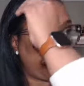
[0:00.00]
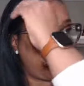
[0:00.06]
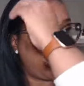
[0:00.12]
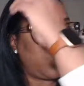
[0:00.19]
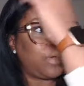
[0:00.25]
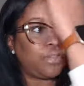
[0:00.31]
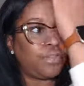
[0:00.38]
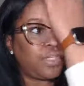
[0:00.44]

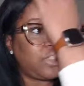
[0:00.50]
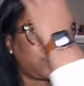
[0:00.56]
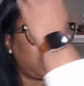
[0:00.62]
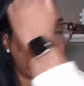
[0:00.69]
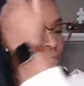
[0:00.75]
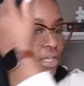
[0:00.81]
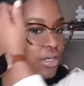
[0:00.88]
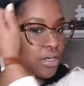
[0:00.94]
for this
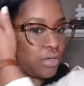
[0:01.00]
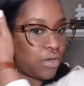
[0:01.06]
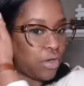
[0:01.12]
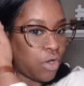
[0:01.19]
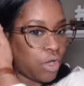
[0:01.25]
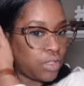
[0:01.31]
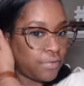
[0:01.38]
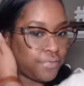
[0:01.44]
year,
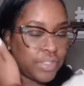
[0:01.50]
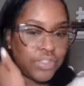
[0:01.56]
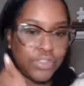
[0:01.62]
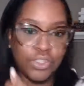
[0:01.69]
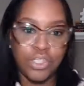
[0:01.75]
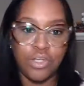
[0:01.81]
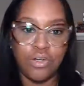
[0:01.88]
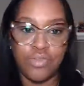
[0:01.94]
all of
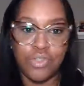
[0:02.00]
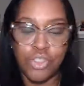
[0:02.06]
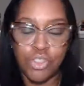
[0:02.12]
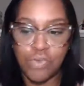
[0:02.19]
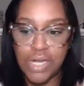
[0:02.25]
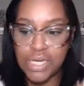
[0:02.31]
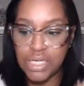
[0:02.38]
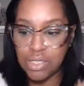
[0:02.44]
this year, the
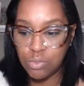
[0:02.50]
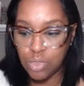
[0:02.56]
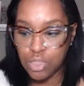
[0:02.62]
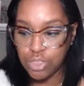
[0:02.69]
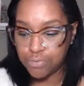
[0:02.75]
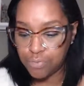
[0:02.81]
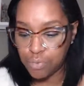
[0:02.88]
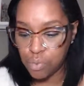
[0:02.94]
training
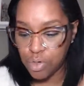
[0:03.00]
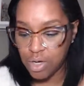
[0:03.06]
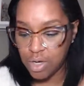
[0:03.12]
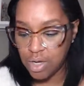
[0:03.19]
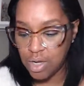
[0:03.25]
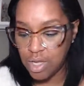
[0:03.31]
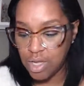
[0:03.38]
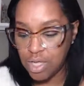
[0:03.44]
was
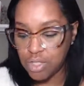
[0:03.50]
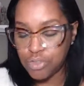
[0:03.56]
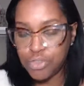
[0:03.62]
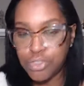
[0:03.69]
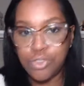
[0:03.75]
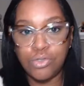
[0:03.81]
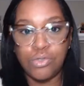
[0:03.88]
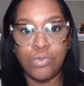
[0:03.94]
for
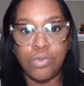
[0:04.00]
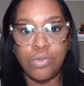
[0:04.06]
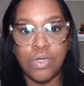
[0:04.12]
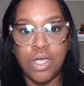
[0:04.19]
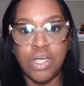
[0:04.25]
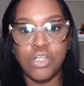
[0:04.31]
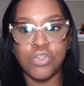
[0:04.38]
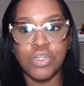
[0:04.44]

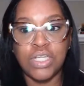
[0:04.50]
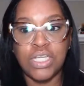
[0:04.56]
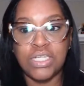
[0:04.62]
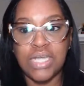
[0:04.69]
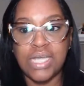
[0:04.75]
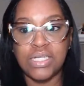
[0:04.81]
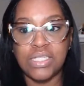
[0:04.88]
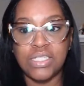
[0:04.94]

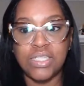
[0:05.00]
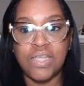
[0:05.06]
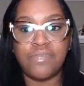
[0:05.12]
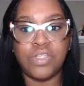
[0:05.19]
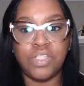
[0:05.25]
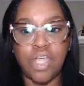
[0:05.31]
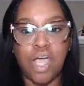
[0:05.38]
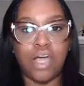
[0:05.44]

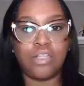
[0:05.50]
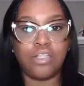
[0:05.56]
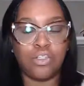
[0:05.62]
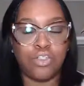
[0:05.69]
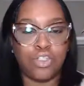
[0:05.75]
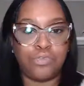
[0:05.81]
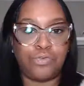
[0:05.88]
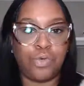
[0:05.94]

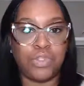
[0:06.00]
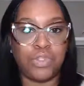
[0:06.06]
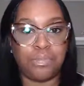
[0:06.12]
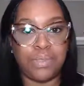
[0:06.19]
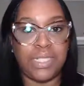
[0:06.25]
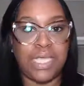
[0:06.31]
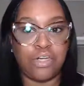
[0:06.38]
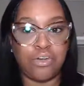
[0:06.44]
$297 for the
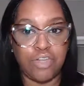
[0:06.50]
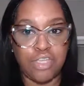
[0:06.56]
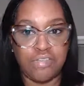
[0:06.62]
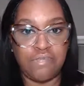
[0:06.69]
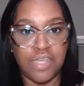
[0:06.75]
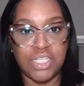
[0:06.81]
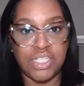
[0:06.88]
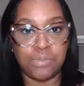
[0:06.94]
planner
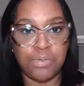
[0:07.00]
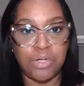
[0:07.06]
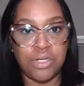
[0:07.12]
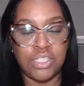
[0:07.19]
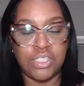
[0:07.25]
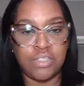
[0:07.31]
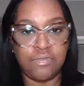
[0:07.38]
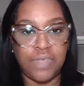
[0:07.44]

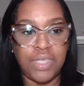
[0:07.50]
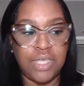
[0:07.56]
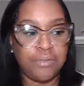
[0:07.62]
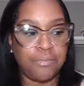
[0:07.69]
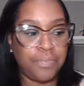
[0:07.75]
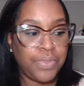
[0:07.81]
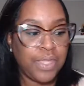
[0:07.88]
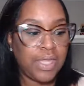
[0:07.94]
experience
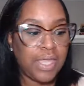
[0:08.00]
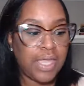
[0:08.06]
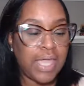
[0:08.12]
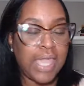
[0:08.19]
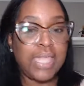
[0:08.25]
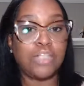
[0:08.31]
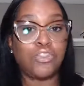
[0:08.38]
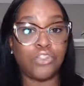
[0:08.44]
event.
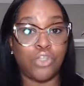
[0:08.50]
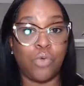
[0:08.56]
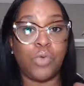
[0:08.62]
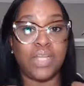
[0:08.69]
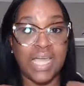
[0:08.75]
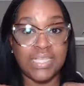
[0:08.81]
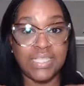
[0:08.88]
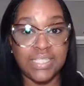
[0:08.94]
And so
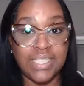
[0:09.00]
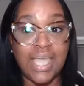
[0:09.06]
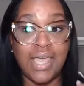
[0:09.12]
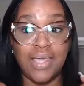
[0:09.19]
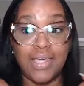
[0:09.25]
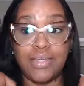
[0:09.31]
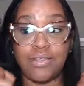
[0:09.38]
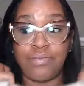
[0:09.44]
when I
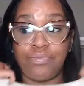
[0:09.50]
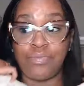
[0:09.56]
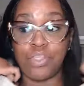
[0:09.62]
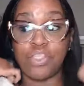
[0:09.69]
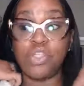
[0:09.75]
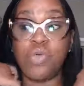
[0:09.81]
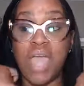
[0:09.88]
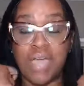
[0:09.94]
said,
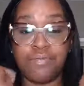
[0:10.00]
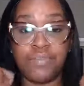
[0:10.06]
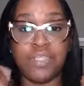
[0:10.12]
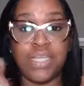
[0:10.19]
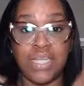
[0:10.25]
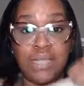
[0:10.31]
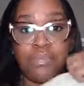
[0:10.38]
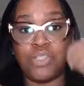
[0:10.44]
you have to
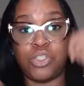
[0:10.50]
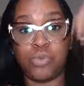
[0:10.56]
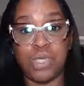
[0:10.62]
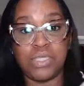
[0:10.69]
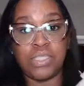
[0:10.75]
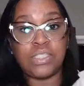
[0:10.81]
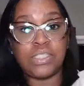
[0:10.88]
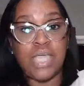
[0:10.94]
get it
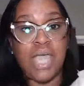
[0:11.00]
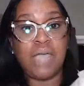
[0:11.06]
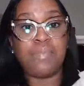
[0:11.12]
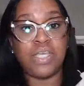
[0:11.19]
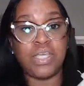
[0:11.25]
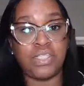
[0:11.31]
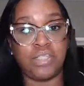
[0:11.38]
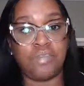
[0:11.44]
between this time,
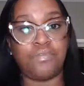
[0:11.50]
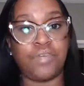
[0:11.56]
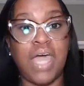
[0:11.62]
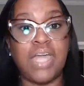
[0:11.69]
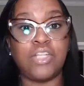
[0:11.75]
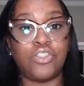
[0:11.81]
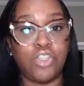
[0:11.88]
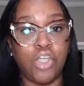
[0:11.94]
because if
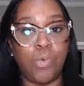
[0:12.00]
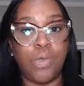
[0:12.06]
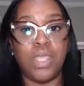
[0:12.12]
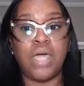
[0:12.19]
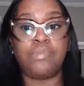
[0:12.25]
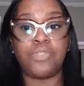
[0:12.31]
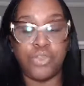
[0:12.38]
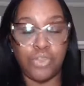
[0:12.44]
not, it's
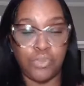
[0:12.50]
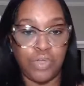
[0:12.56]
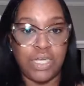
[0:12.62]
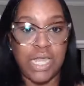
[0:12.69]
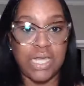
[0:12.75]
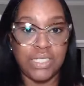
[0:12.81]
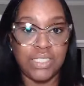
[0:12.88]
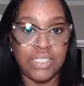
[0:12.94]
going up to
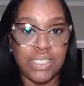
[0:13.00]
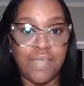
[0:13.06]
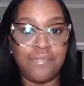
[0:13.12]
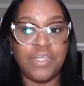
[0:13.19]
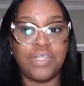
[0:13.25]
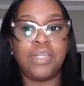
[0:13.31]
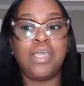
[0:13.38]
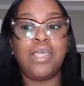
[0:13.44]

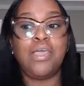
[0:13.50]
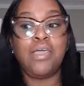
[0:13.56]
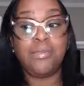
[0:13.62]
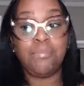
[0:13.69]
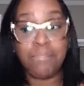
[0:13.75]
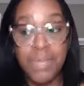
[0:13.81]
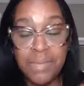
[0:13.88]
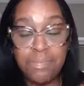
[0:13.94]
$397.
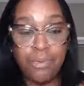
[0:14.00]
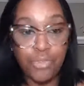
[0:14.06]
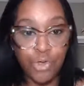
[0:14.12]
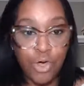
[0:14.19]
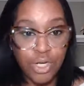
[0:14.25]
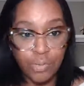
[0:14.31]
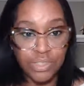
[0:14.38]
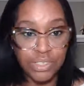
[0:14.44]
People
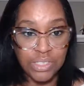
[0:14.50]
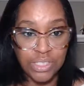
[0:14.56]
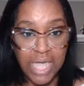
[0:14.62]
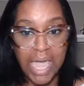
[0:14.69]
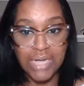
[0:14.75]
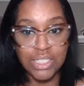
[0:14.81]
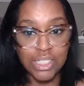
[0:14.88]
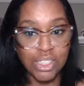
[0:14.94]
thought it was a
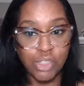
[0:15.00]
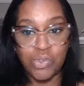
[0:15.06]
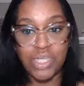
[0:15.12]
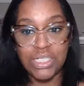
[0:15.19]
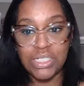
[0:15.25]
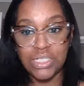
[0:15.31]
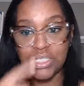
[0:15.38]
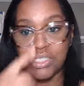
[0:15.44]
tactic, so
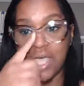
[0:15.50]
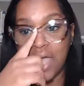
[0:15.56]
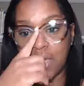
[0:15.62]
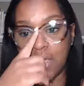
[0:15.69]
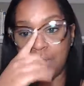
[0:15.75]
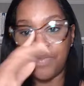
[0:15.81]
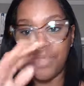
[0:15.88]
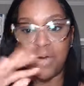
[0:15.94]
they didn't
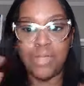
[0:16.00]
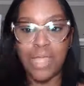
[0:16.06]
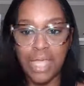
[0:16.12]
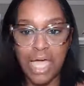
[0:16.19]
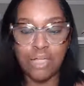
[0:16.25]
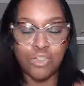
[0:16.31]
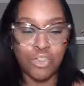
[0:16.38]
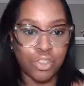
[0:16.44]
sign up. They were
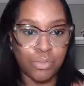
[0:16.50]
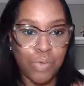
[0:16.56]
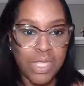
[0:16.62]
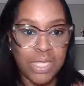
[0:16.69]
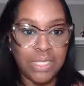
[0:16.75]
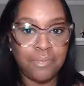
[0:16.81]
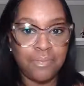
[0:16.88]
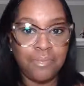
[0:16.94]
like, I'll just
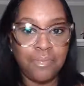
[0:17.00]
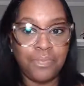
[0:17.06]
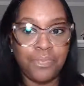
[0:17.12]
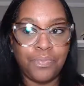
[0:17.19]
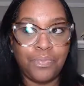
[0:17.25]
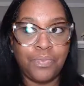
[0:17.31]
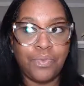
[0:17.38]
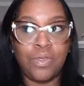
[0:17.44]
wait.
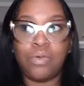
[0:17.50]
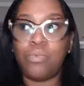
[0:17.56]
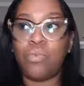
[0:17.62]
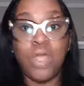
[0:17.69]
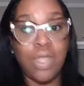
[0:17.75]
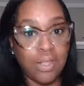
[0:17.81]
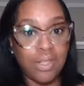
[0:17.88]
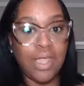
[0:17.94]

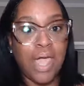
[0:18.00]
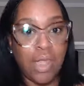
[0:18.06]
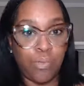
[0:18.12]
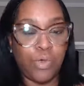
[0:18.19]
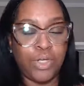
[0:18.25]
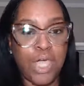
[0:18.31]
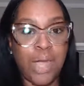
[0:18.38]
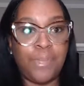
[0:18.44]
Well,
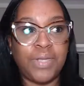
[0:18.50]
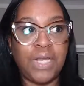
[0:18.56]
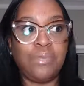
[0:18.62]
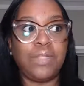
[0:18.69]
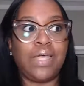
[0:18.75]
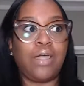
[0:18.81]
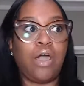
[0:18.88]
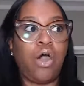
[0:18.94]
I went up and they
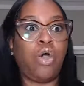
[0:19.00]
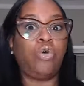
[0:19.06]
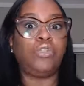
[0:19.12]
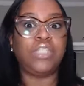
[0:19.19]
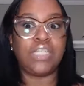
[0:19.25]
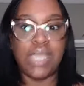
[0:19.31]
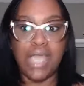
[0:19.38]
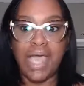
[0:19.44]
were like,
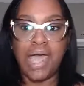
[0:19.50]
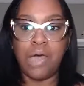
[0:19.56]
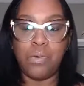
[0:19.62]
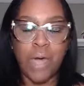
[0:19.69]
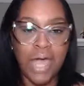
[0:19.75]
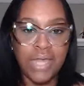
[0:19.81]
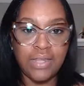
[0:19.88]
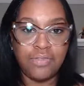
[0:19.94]
holy
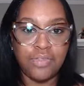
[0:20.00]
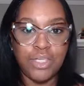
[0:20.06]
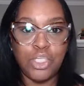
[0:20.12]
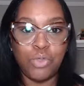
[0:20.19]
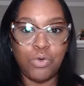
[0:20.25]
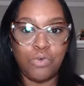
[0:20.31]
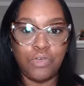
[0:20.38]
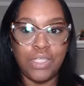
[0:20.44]
cow, I didn't
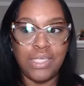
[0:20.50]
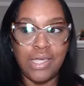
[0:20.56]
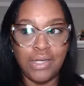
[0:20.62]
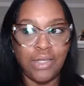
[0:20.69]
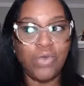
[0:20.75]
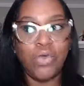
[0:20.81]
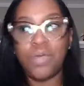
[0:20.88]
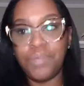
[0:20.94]
think you were really
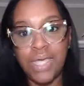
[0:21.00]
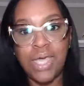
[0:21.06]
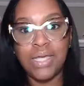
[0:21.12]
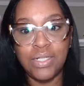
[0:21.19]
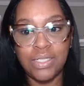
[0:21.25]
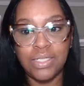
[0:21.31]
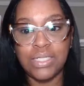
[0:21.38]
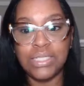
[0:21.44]
going to go up.
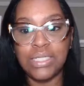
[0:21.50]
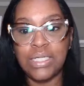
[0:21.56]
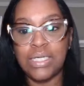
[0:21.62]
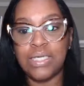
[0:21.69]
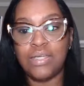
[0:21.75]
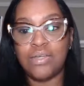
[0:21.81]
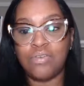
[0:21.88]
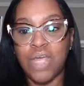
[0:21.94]
Yeah, I did.
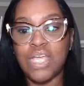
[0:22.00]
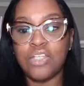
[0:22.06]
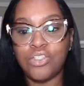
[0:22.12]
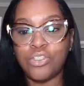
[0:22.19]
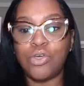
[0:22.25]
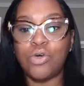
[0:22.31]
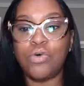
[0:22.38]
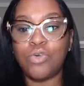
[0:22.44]

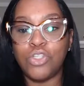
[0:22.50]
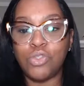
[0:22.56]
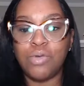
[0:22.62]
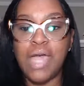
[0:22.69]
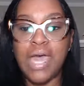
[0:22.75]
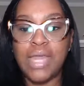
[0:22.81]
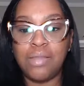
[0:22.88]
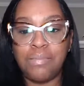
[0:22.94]
Right. So
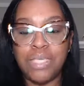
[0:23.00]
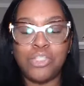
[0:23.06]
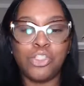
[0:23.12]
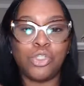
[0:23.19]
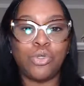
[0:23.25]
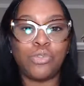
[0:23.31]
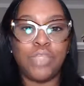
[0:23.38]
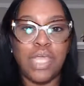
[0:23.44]
you got to make
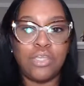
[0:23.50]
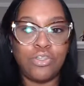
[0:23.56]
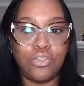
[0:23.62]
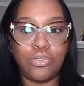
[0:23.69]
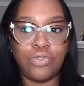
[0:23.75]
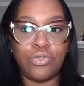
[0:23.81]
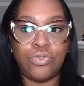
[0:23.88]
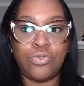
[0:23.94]
sure that
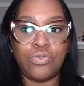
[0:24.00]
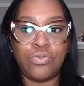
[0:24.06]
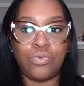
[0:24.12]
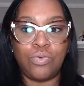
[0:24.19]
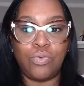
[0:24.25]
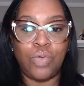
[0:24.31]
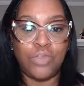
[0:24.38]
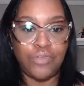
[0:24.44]

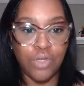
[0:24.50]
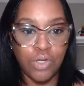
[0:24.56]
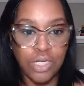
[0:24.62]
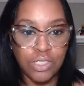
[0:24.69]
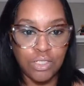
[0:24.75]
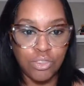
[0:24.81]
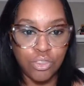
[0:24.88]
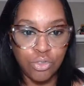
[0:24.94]
if you're
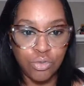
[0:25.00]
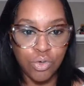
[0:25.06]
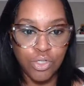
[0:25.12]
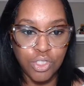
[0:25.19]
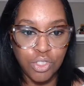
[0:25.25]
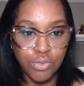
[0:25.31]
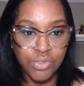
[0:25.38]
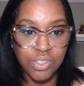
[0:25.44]
going to do
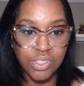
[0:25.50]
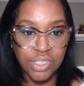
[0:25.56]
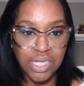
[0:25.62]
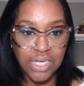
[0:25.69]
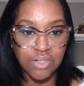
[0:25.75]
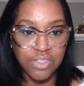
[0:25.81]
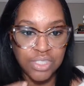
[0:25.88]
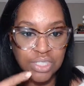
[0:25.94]
or use the
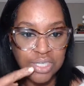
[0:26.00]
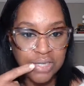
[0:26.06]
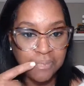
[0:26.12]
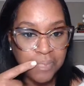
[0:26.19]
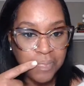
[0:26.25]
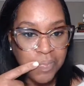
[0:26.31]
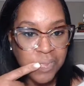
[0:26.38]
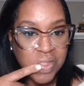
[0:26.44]

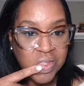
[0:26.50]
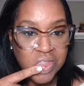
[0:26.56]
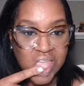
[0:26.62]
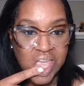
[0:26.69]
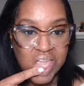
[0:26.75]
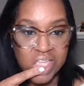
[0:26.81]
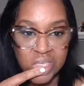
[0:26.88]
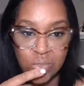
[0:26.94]
scarcity,
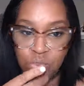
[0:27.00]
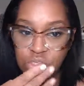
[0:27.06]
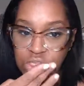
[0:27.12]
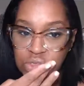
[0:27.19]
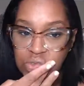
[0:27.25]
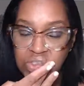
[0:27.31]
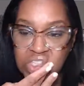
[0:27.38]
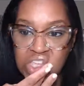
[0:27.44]
that you
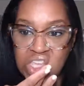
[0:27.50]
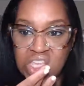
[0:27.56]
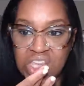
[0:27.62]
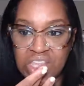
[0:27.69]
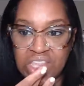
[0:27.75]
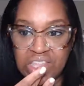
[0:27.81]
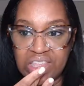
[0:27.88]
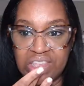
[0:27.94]
use it.